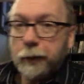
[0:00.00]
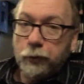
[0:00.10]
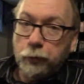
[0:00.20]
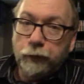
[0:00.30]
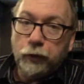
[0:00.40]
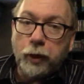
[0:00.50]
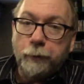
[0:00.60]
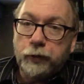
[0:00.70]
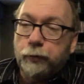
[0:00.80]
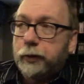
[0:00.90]
about the movie
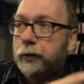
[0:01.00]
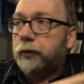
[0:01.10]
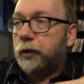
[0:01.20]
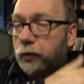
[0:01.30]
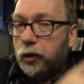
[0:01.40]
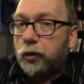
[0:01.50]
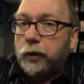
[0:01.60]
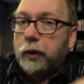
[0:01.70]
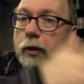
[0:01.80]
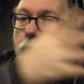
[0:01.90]
Krampus, which is, you know, good, or
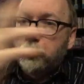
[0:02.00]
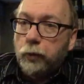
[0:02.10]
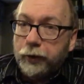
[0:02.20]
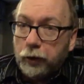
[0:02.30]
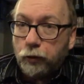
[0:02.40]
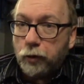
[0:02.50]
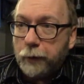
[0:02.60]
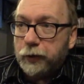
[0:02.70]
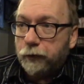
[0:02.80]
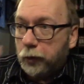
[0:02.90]
the one of the other
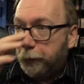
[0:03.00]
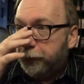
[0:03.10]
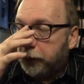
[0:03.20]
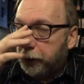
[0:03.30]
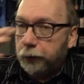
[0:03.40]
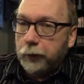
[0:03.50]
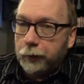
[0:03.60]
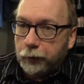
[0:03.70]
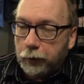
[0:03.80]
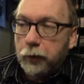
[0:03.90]
Krampus films,
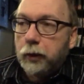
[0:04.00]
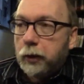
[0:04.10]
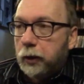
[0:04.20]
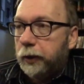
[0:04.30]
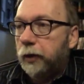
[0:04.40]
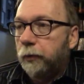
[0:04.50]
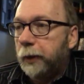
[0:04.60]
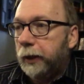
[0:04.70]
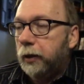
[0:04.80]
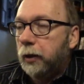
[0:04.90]
like the, that were
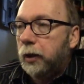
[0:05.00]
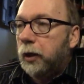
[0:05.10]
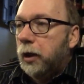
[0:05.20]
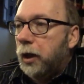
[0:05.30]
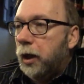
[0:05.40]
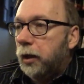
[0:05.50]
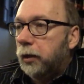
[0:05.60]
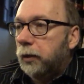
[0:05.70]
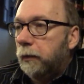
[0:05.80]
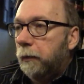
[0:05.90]
made. Uh,
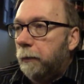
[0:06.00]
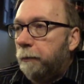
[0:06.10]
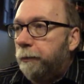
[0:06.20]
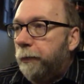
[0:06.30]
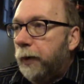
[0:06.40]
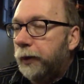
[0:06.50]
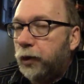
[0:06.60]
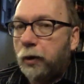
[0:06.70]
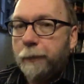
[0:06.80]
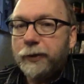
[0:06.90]
but
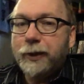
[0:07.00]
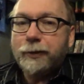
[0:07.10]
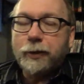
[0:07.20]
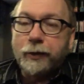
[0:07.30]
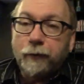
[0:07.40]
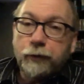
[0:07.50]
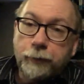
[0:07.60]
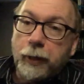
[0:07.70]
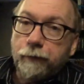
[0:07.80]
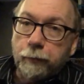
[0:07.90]
Krampus hits a different
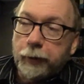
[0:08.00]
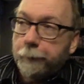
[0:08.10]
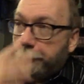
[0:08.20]
spot for me.